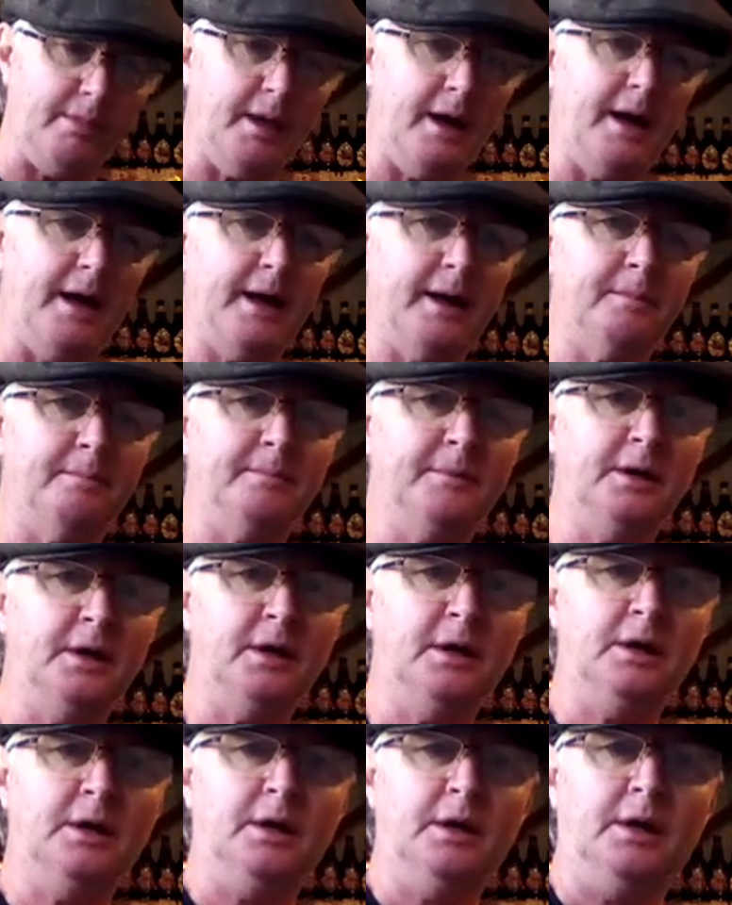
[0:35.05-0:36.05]
and
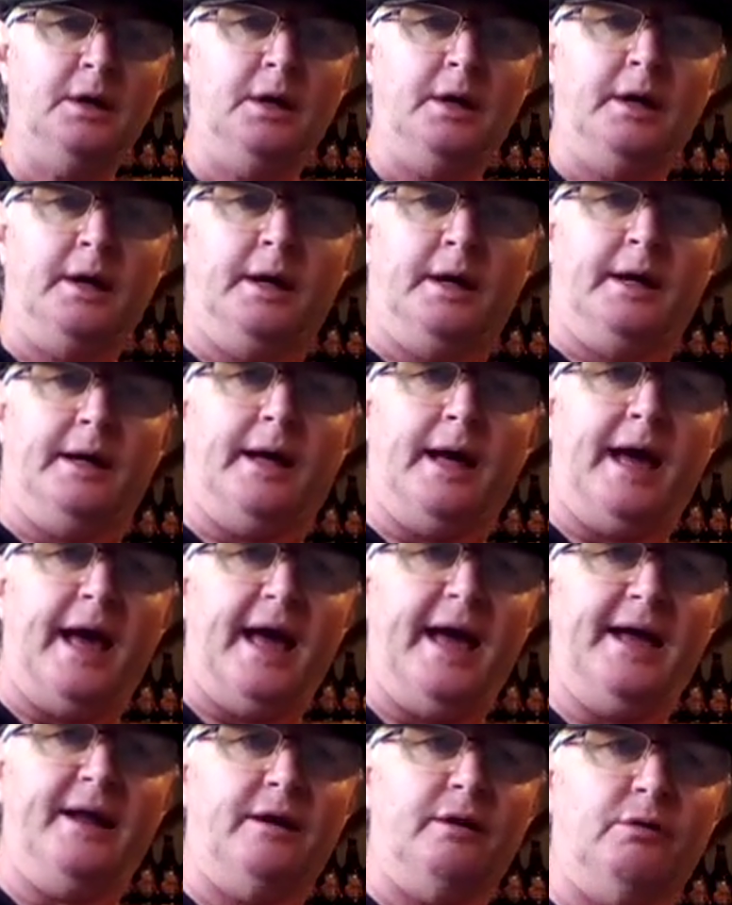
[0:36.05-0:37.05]

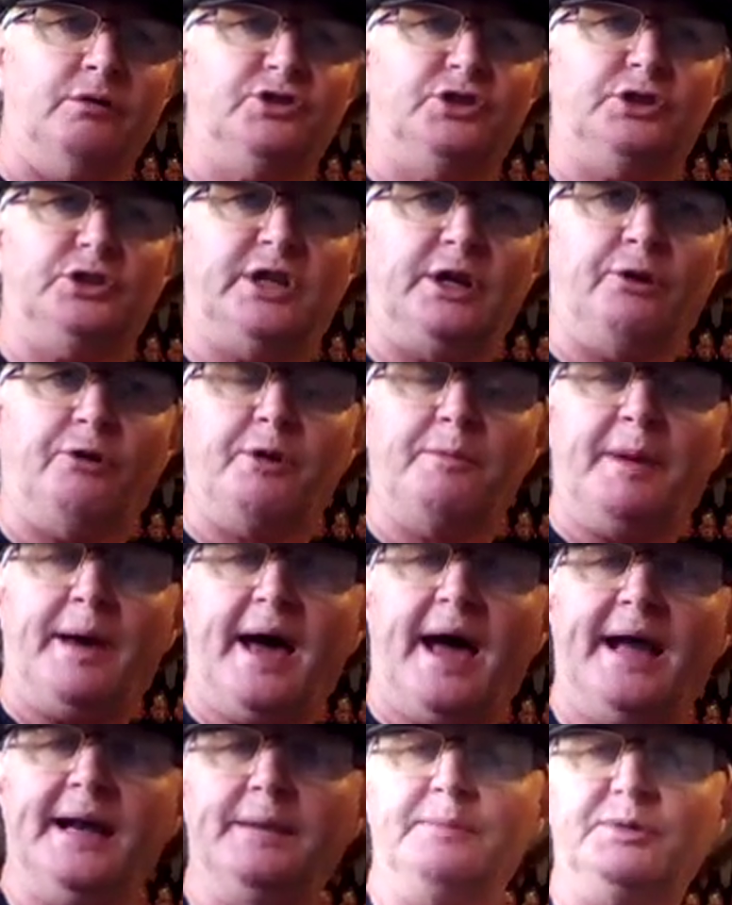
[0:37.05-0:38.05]
it was set on about
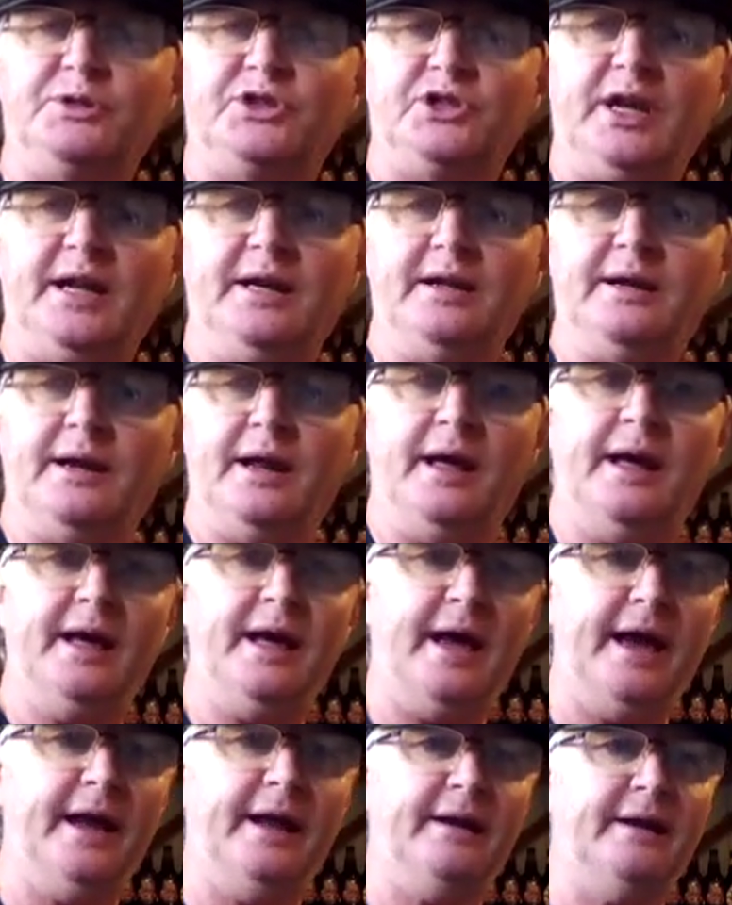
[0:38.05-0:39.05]
80%,
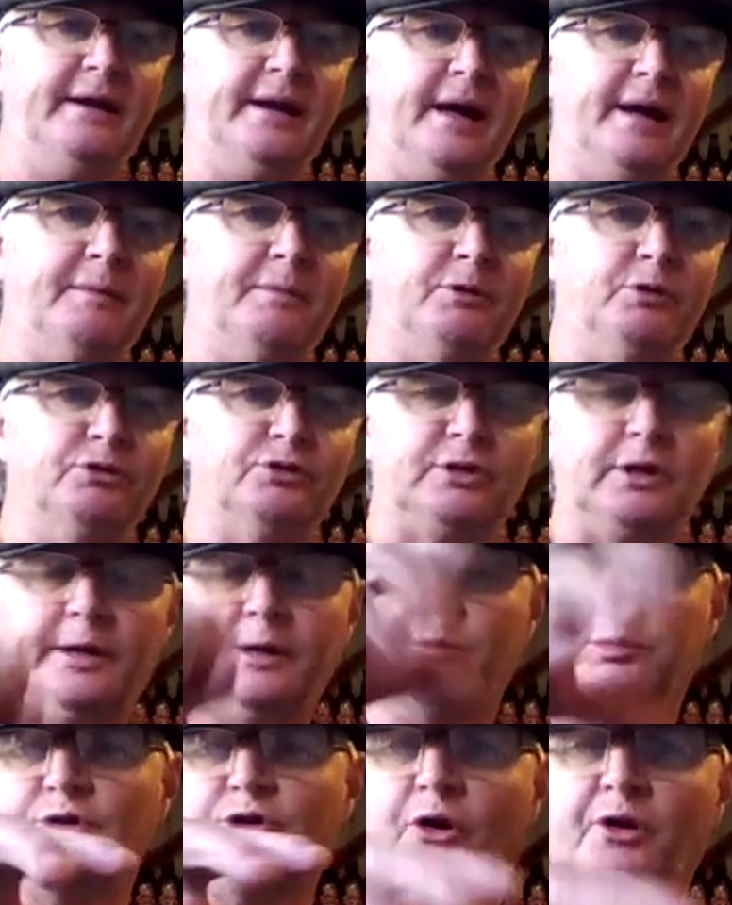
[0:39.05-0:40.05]
and of course the
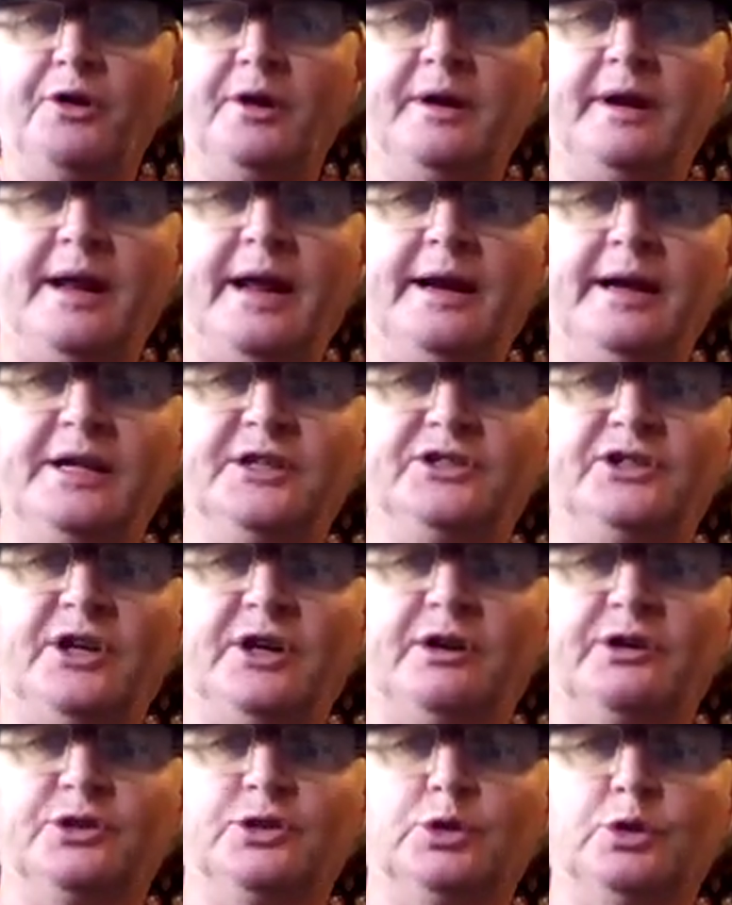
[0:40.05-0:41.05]
lid was on it. And next
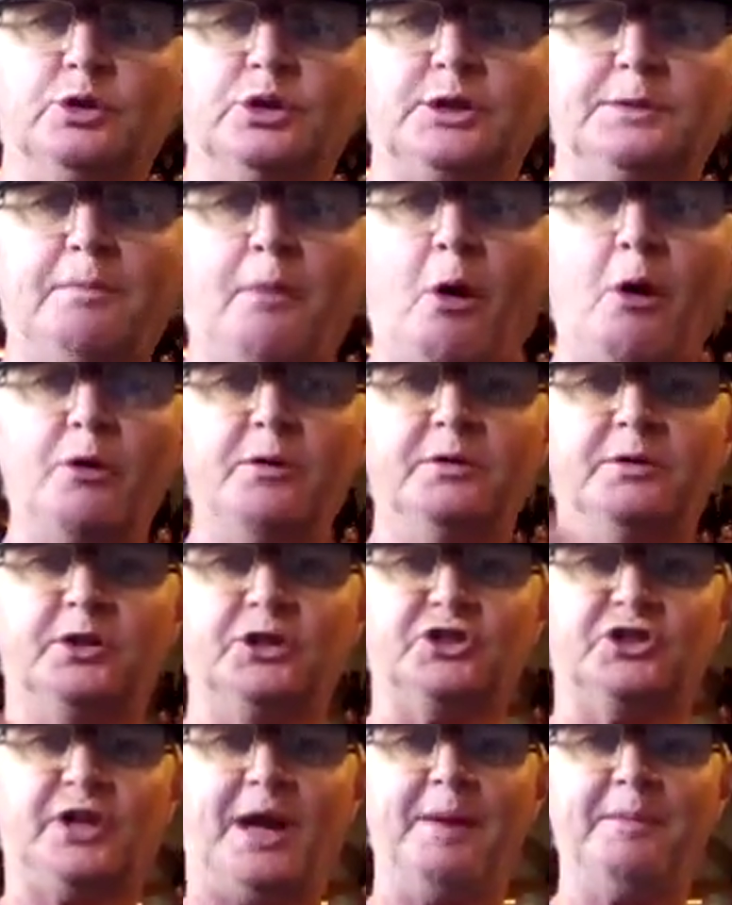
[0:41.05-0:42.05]
thing I saw smoke
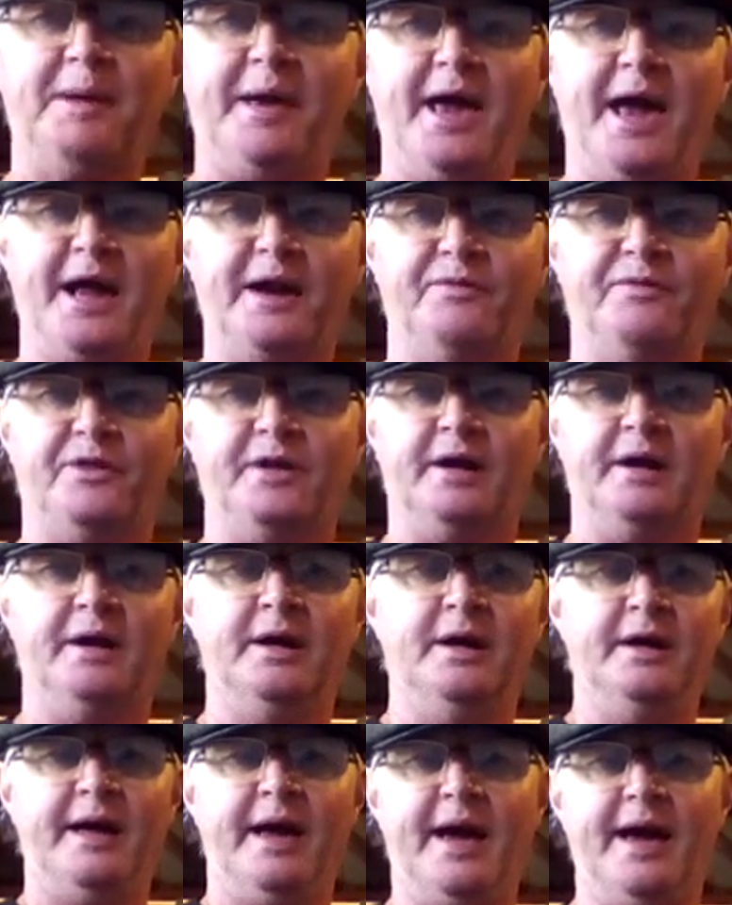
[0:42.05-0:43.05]
just coming out of the
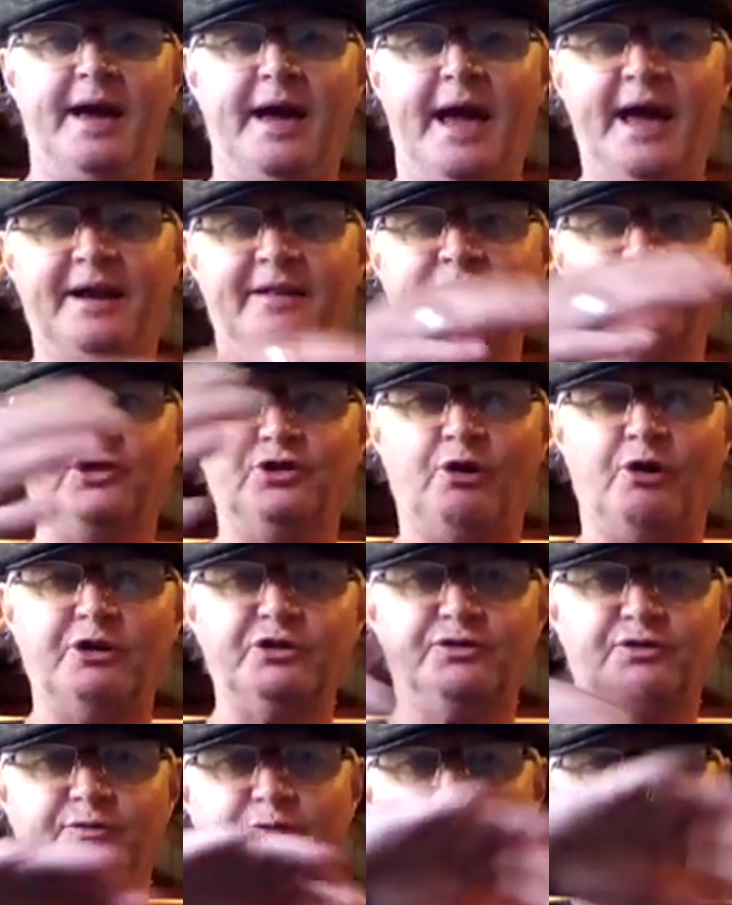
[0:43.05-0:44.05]

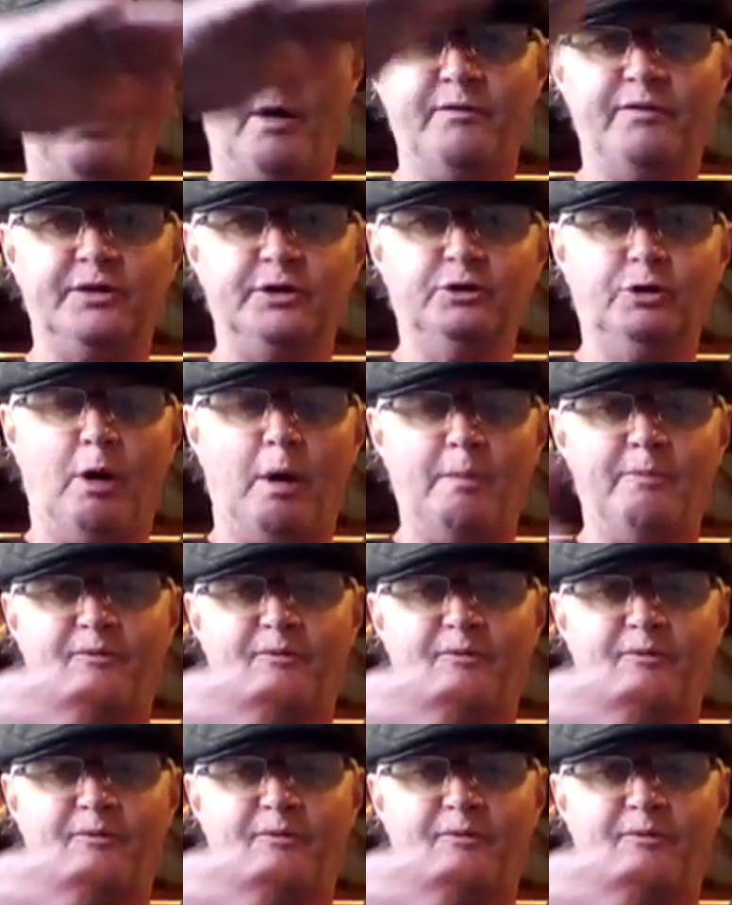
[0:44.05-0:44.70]
sides over the top